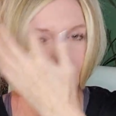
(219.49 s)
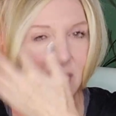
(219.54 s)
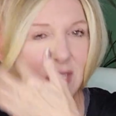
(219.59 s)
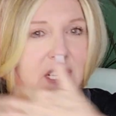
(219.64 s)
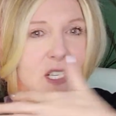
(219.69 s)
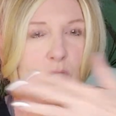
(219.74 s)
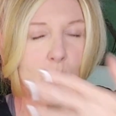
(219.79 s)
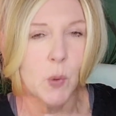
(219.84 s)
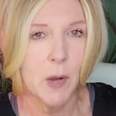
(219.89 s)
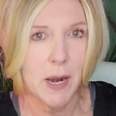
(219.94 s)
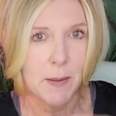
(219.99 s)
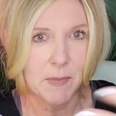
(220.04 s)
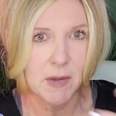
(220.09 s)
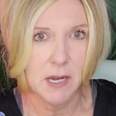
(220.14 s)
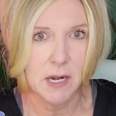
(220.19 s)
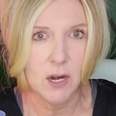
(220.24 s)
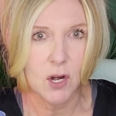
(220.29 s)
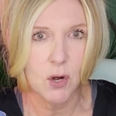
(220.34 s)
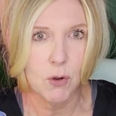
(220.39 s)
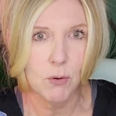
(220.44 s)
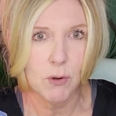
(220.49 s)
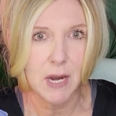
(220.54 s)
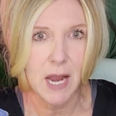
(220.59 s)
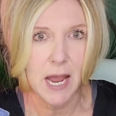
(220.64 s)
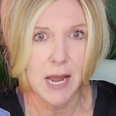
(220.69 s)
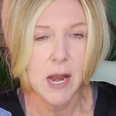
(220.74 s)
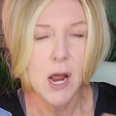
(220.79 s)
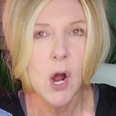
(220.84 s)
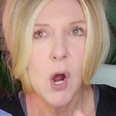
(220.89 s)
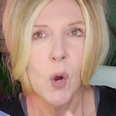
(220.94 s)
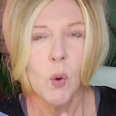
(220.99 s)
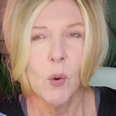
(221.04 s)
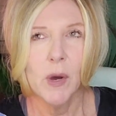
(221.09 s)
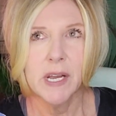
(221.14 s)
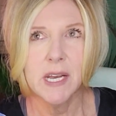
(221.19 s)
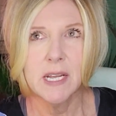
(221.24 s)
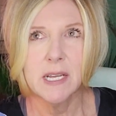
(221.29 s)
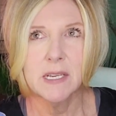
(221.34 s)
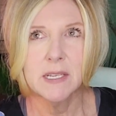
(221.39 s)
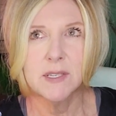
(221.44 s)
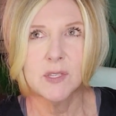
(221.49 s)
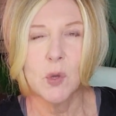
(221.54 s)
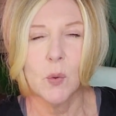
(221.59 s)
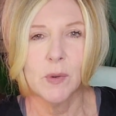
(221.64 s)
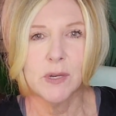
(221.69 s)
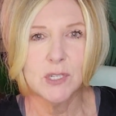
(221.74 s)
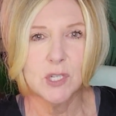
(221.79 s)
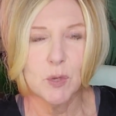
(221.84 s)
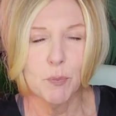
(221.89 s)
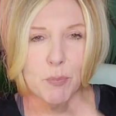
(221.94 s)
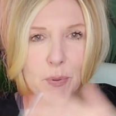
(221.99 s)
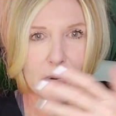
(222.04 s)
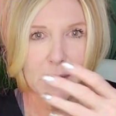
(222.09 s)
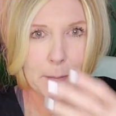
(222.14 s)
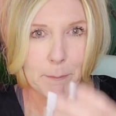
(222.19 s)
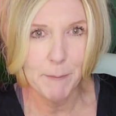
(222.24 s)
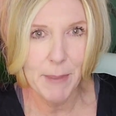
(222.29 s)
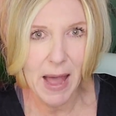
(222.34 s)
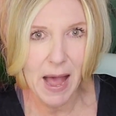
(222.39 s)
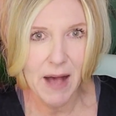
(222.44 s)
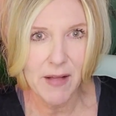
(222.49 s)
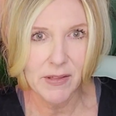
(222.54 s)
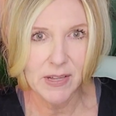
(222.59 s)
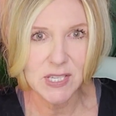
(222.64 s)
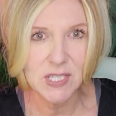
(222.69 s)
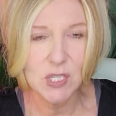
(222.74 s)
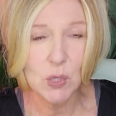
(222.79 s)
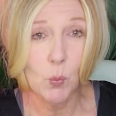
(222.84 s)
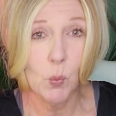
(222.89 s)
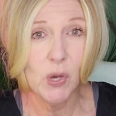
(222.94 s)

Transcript: So this is what I'm going to create. What is going to bring balance,